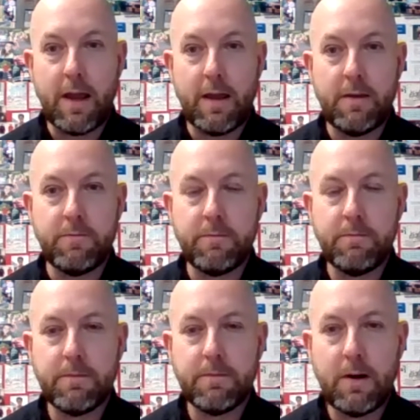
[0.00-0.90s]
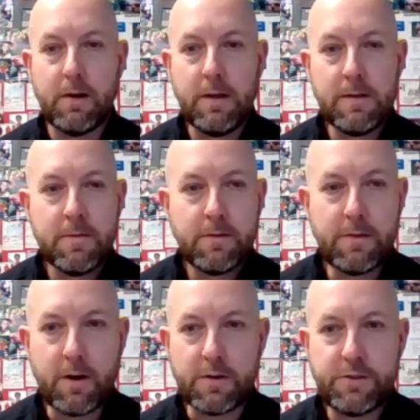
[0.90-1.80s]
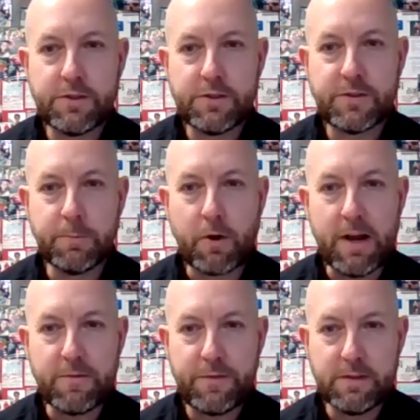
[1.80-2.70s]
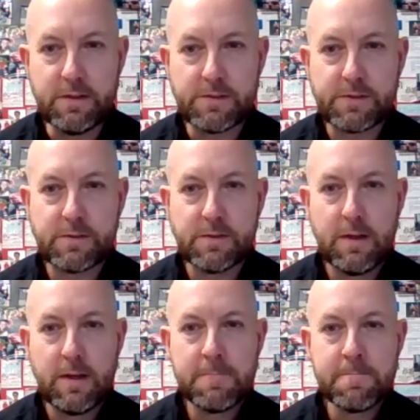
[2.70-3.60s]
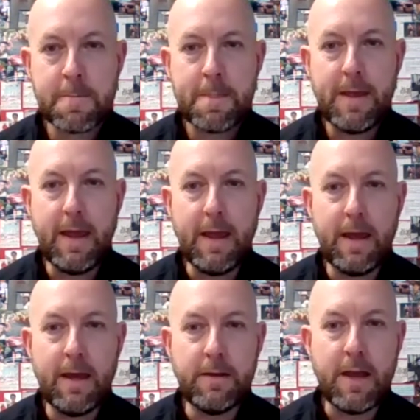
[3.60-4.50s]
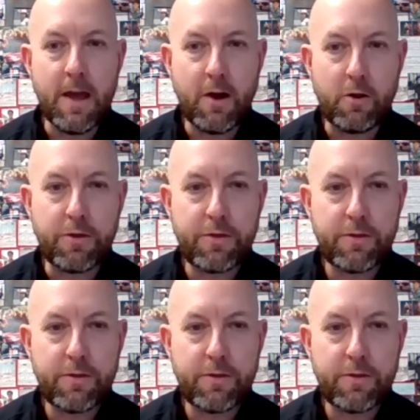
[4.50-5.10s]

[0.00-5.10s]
And there's just some great fitness and health